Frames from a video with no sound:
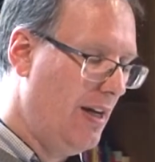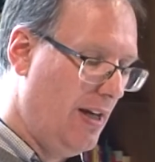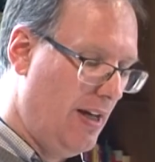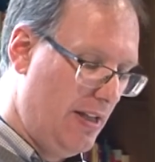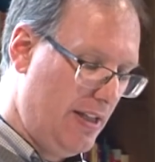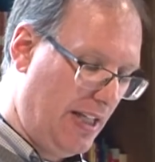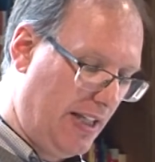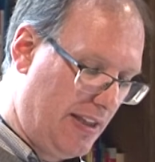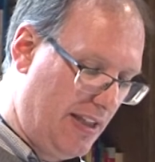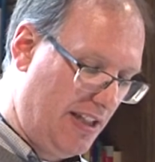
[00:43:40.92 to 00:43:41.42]

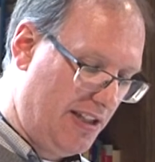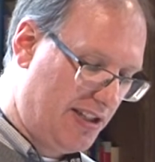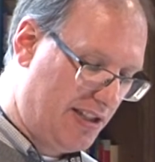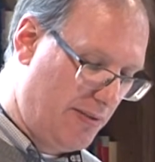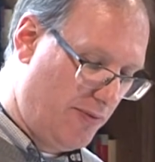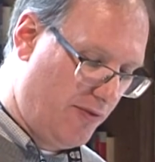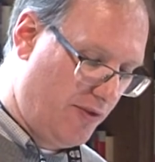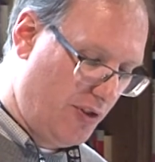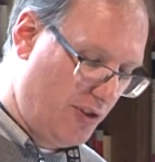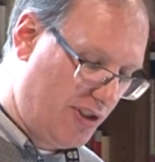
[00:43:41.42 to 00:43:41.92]
I think these
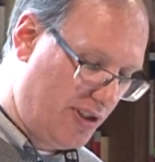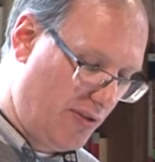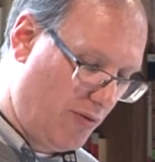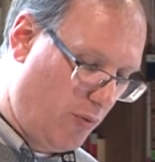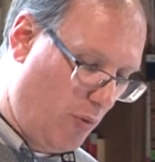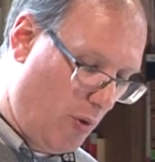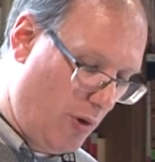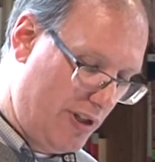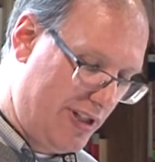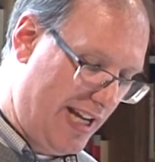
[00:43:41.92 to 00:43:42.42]

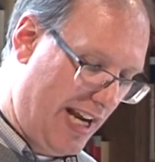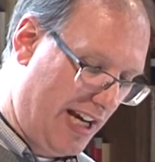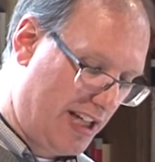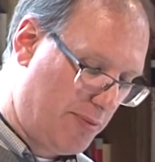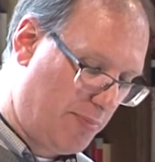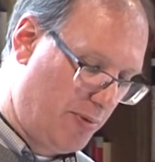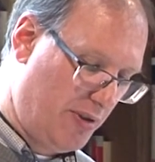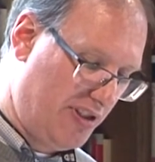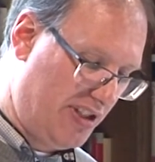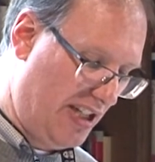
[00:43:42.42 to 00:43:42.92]
subversive war
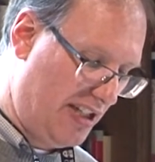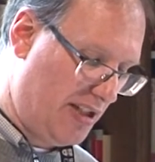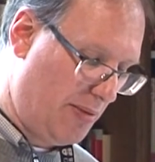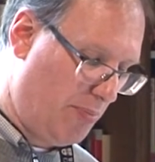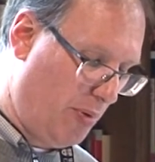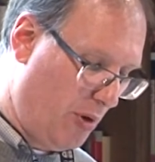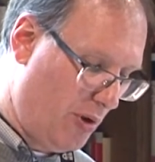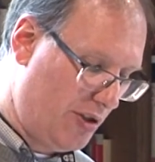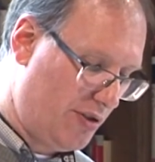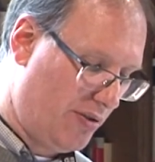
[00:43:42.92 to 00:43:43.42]
texts present a
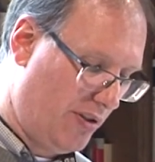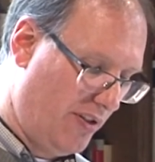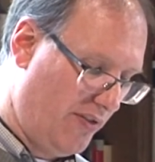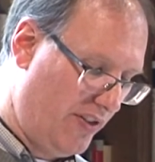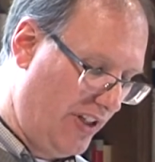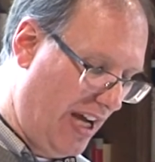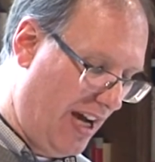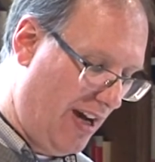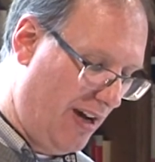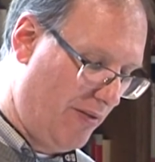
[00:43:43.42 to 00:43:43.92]
portrait
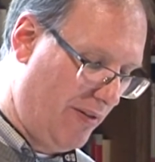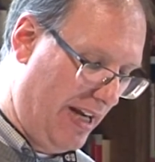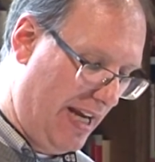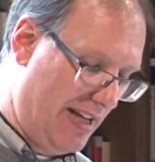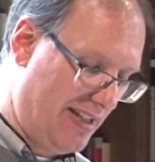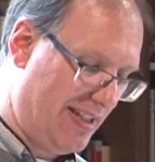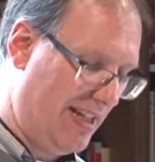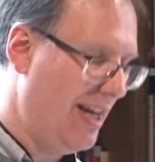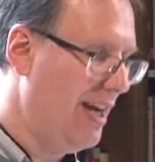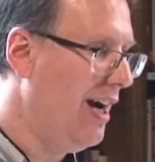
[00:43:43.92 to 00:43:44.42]
of Yahweh
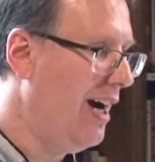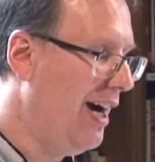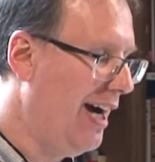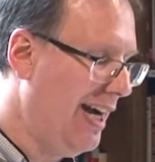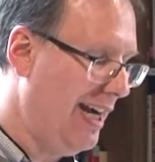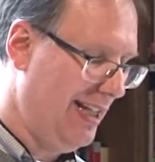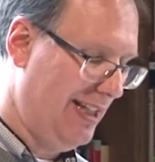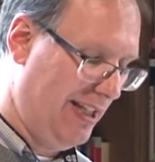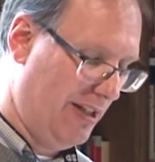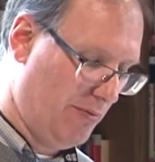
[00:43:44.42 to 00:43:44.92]
as a
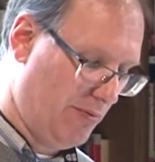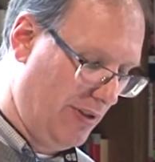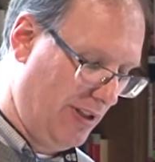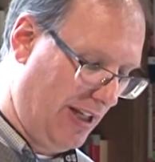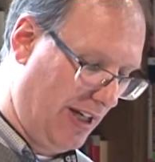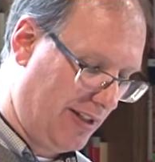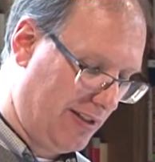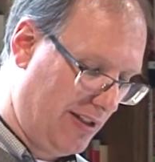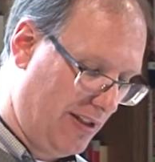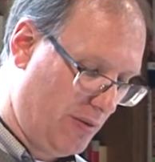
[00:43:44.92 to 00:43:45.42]
highly
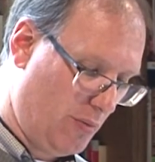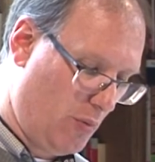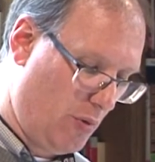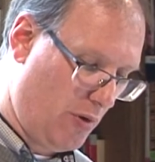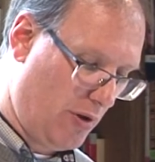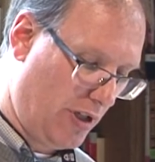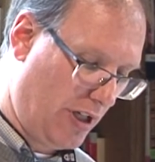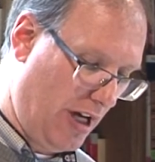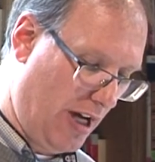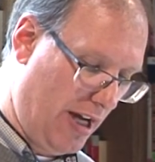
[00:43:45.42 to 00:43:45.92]
reluctant
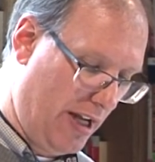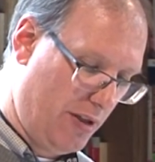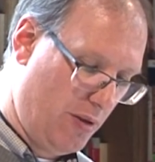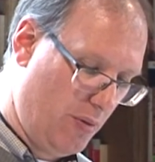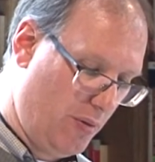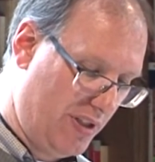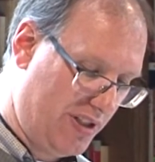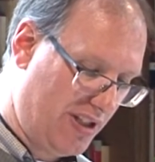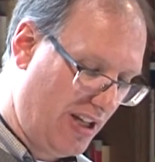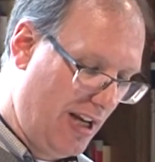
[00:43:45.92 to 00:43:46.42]
war god
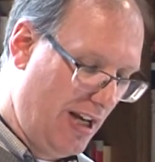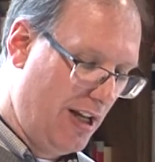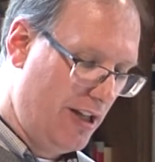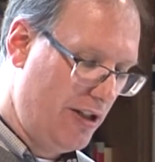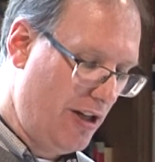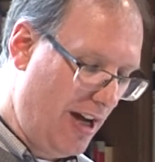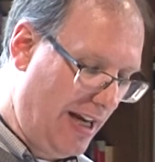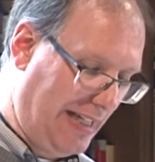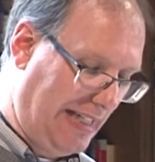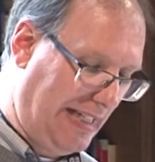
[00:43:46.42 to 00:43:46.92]
who is
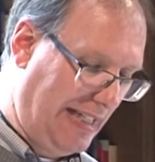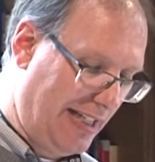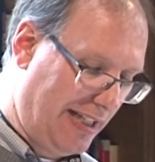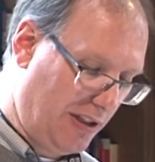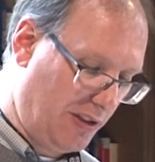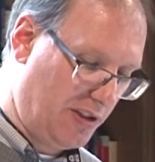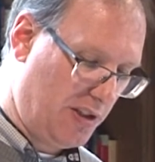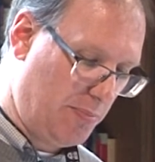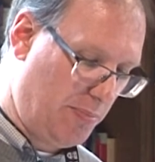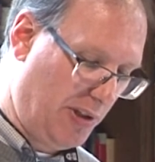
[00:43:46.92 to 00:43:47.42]
not
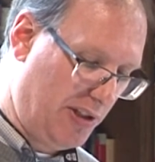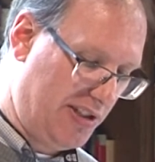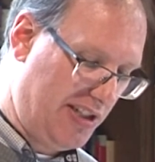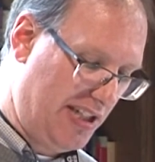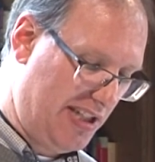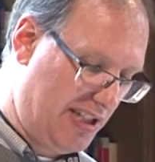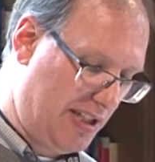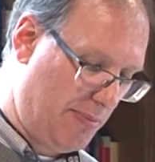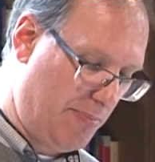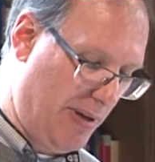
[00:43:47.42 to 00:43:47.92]
eager to
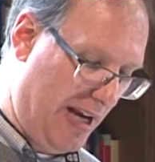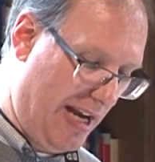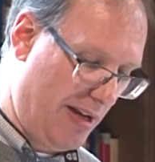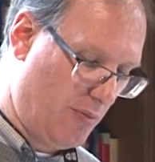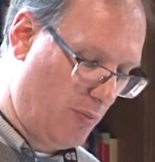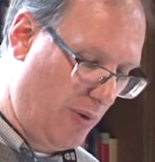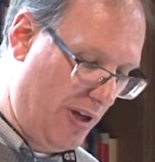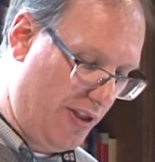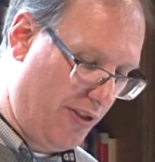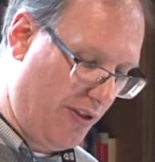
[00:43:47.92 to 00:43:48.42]

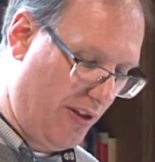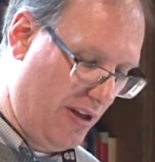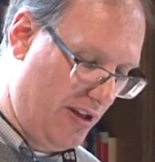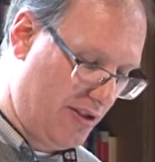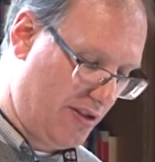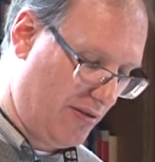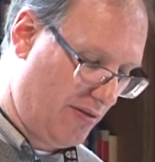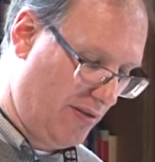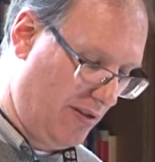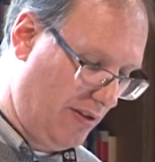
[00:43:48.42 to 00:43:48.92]
participate with
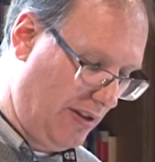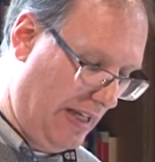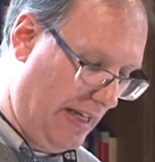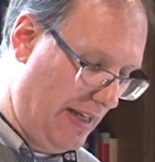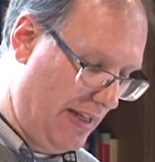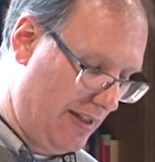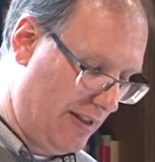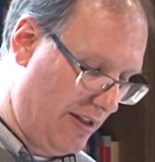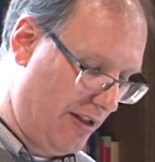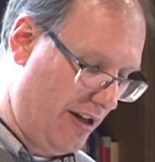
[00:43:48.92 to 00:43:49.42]
Israel
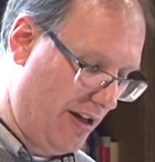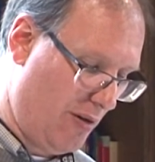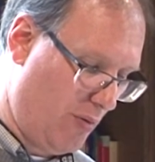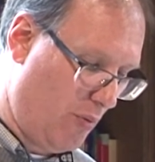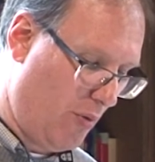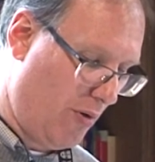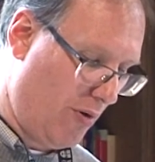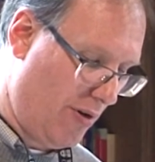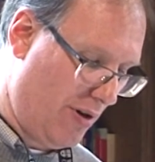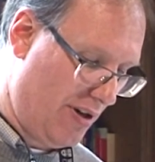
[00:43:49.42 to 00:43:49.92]
in their
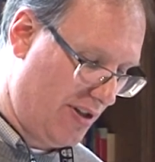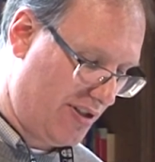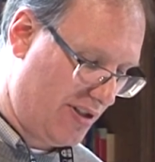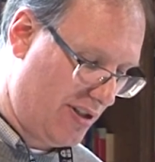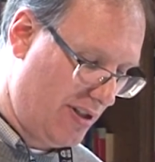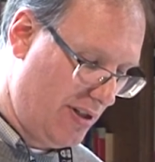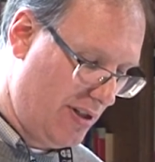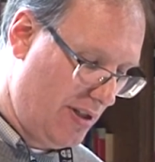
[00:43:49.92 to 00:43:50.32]
wars.